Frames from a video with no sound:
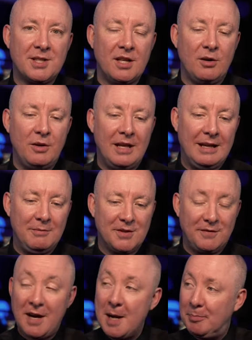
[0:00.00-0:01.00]
So it
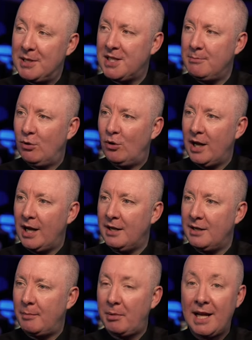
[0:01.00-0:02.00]
was a very busy morning
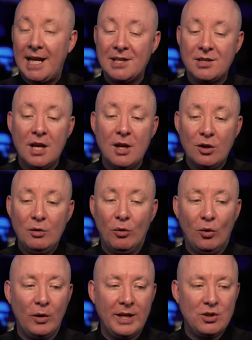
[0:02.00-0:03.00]
and I'm glad you
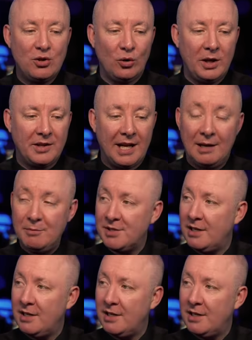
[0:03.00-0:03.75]
all enjoyed that.